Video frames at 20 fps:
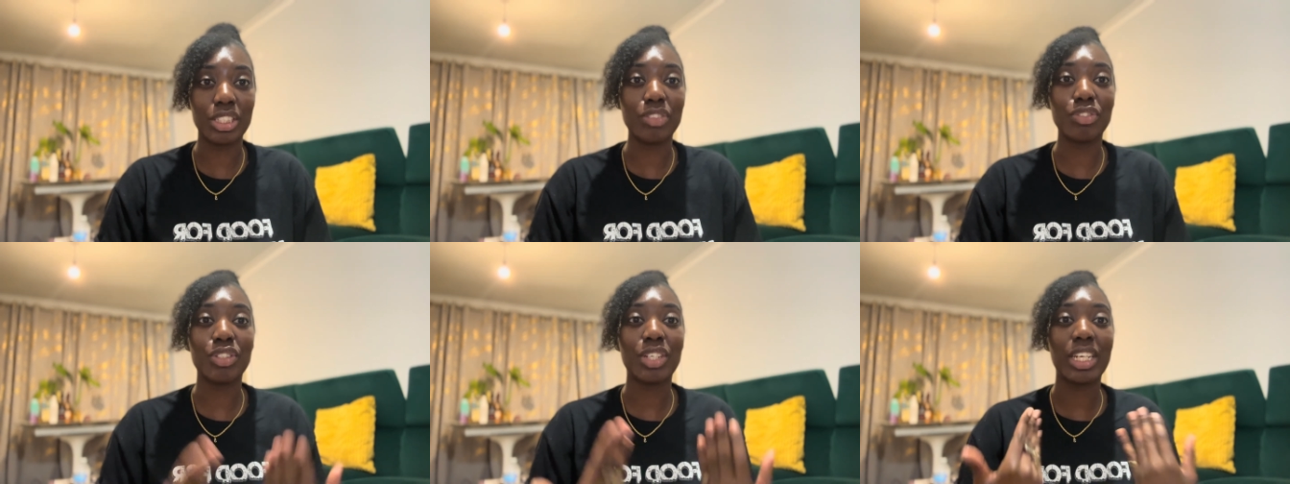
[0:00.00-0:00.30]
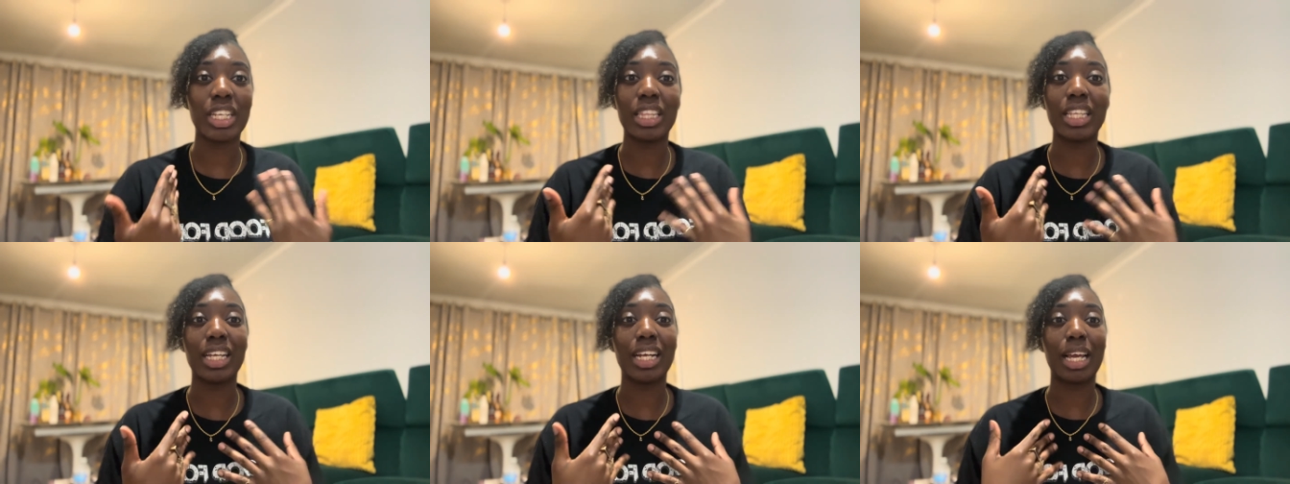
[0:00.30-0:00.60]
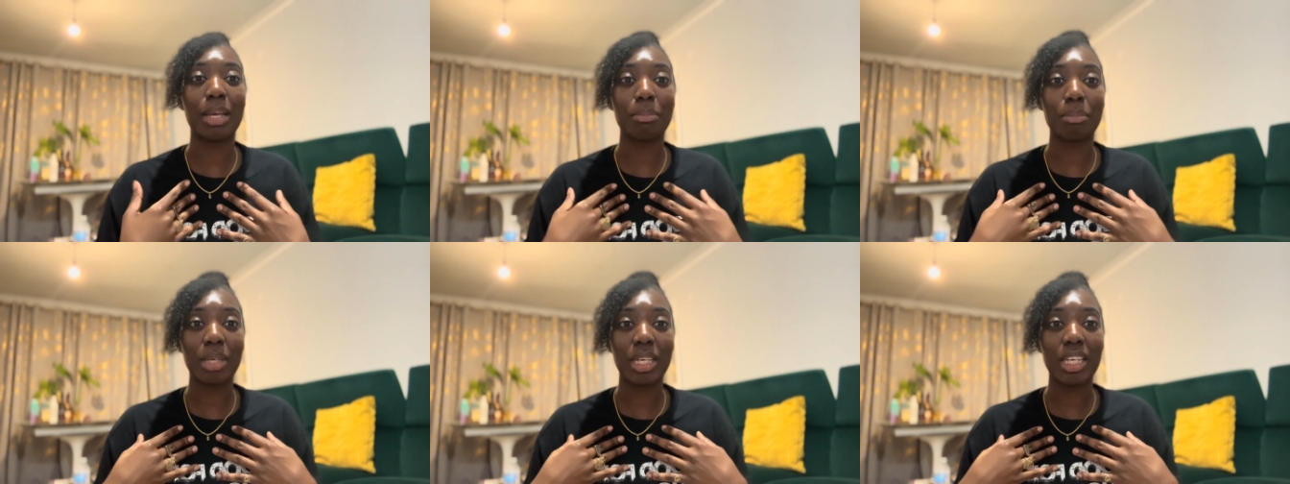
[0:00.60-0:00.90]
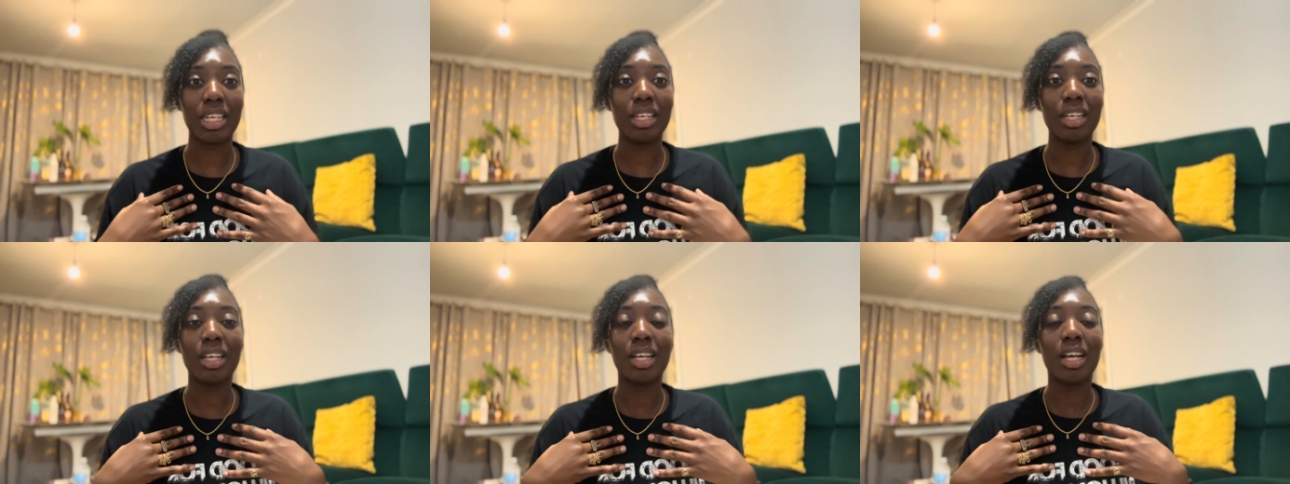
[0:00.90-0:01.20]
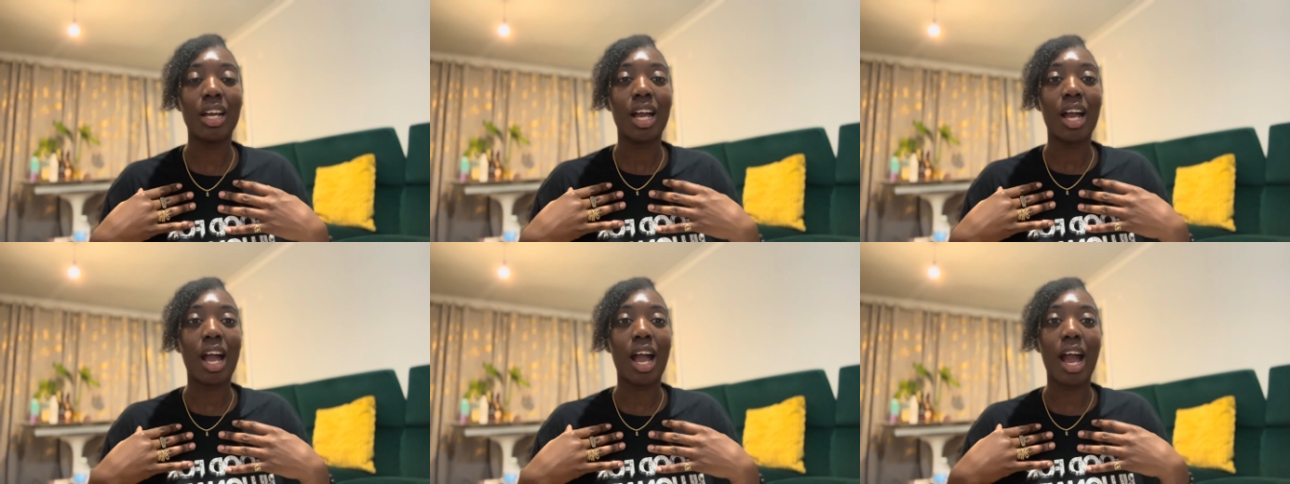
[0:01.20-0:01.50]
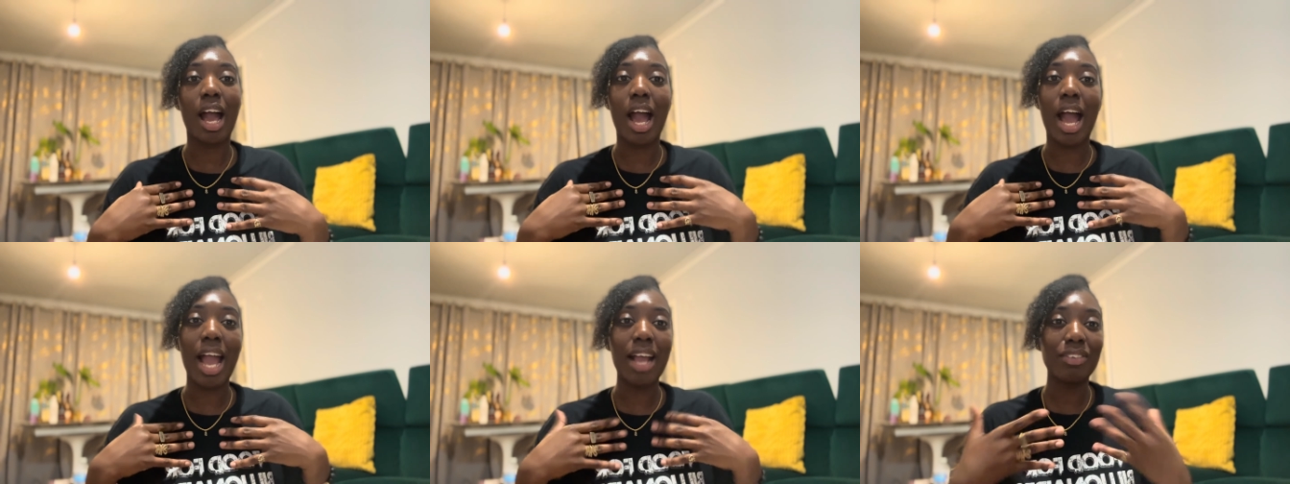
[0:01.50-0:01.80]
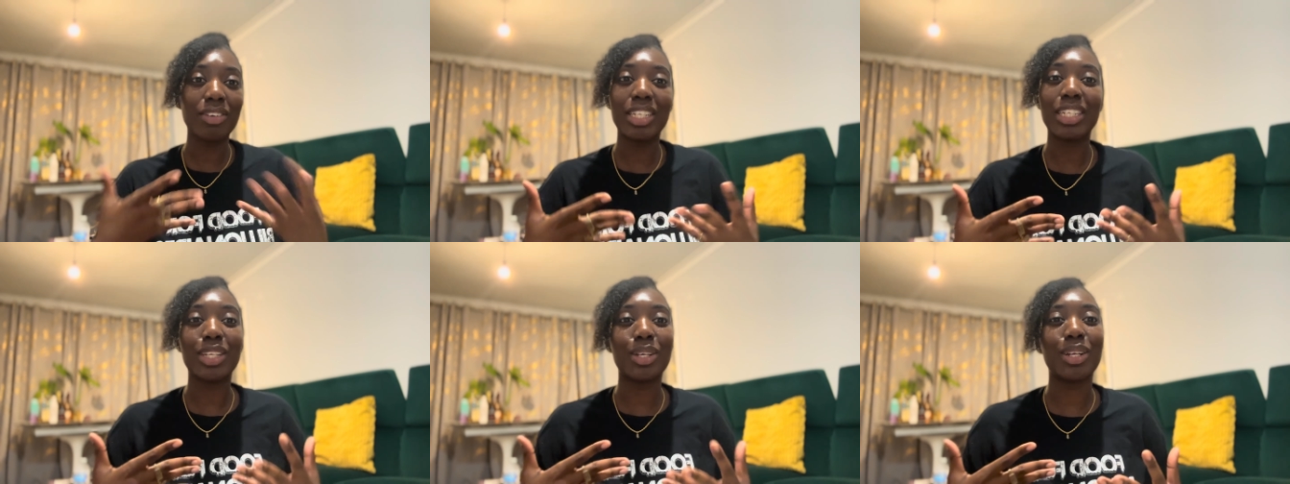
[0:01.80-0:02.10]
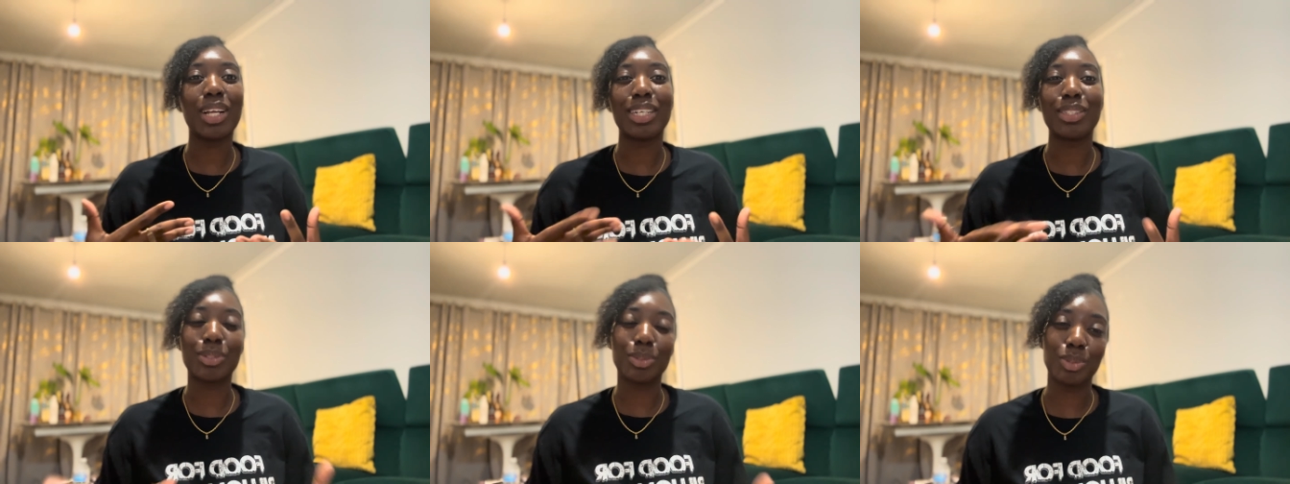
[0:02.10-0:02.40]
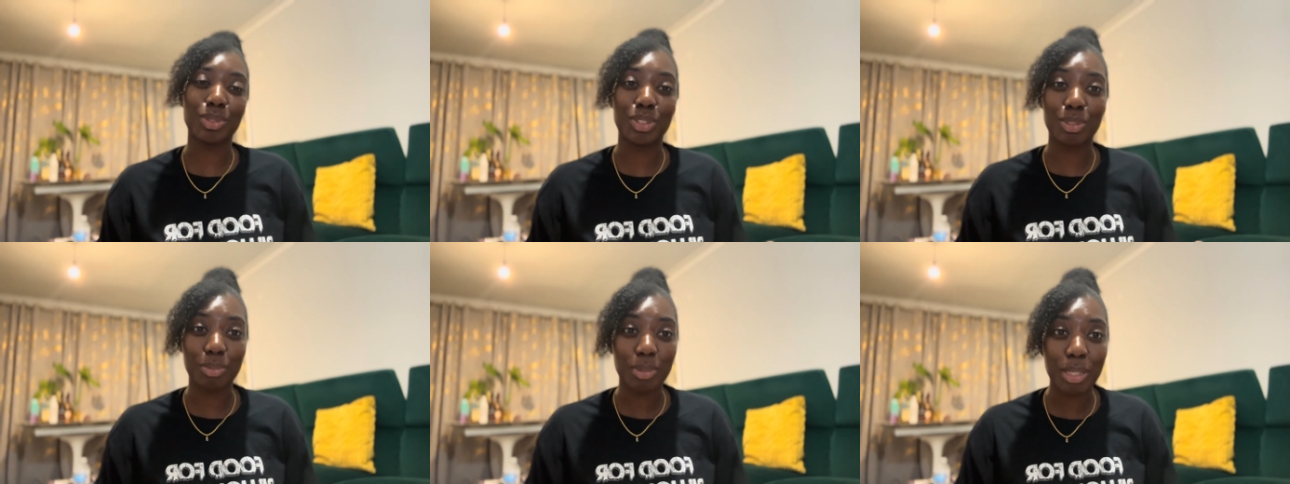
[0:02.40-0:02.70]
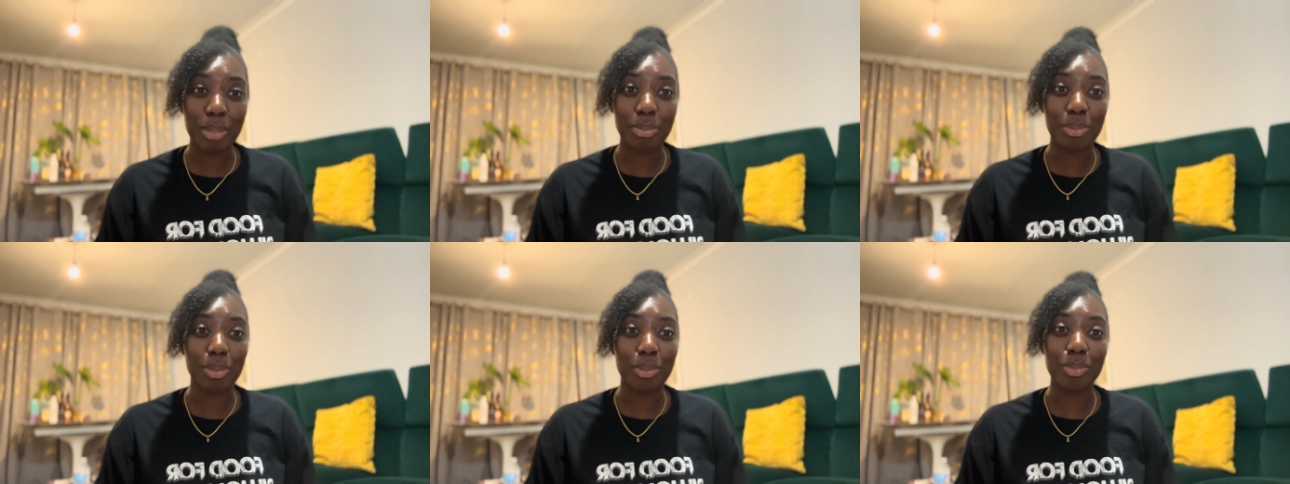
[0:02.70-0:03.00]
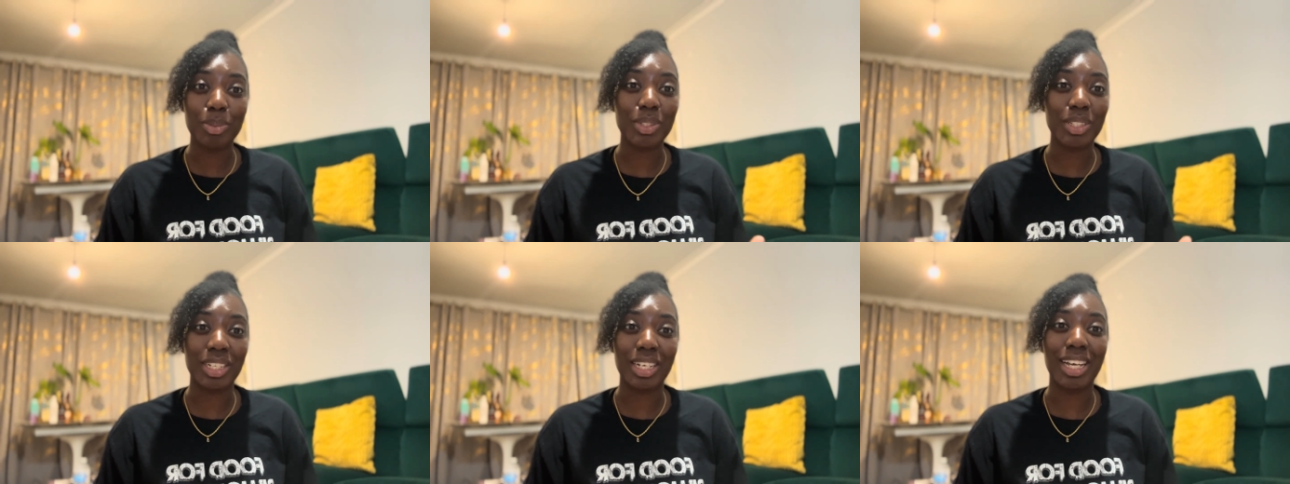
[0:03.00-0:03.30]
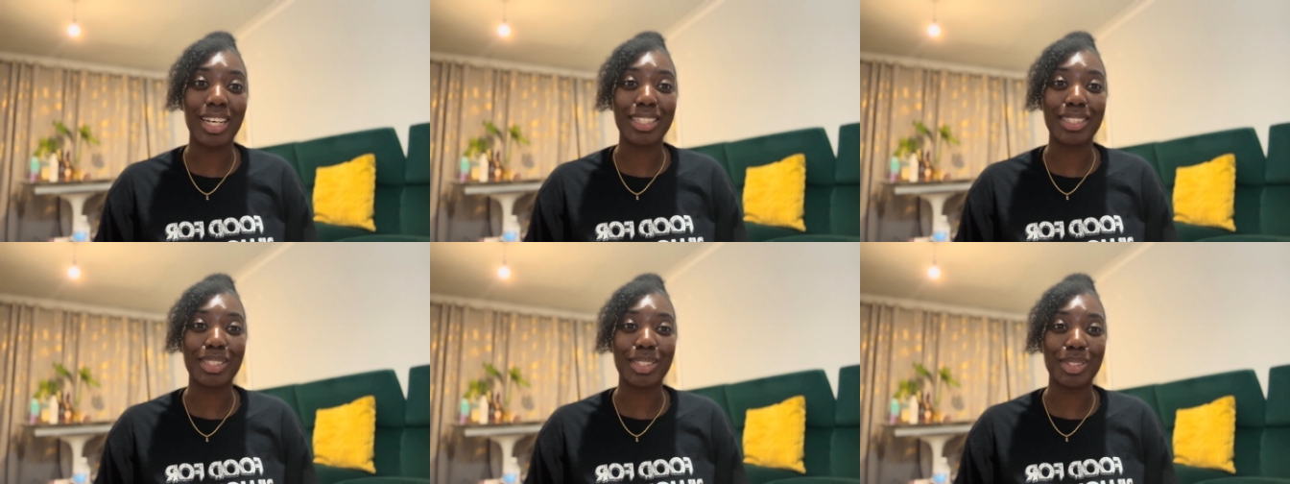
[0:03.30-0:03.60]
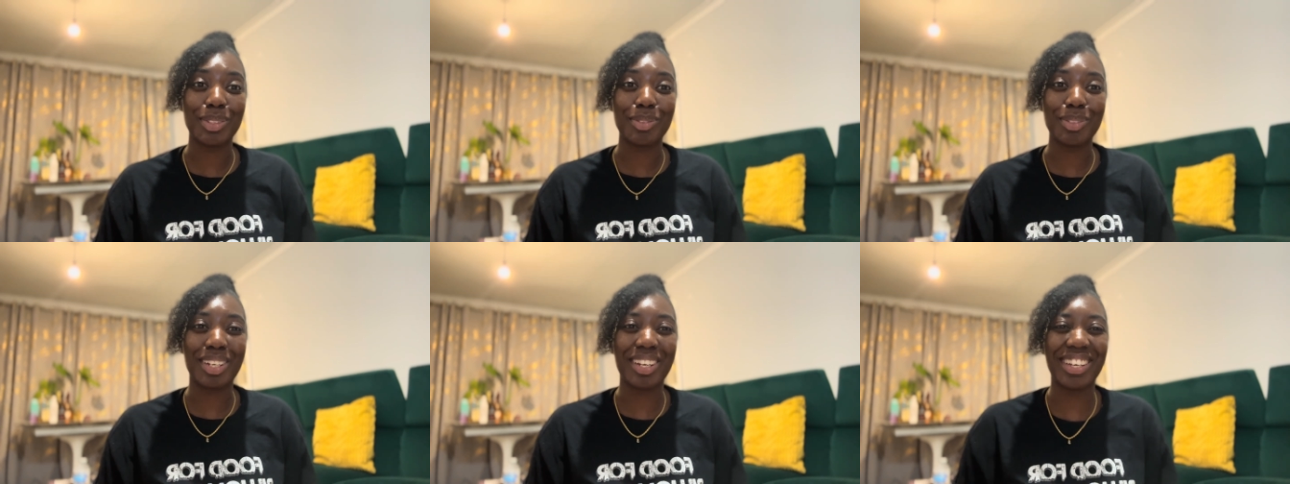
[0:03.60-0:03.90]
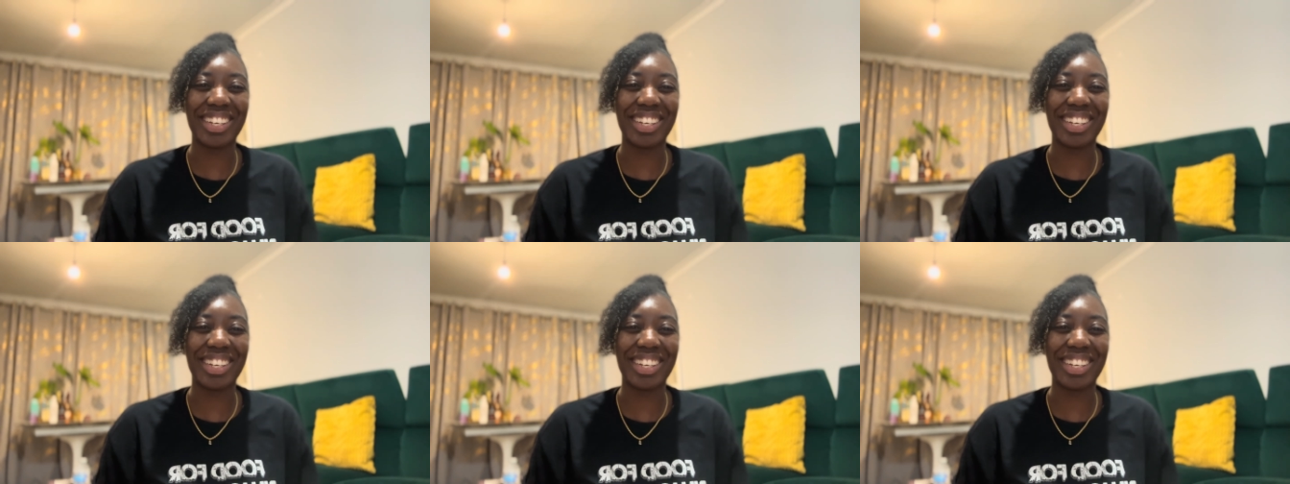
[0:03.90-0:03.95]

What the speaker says: If you're anything like me, I really don't like talking to people. I'm not gonna lie to you.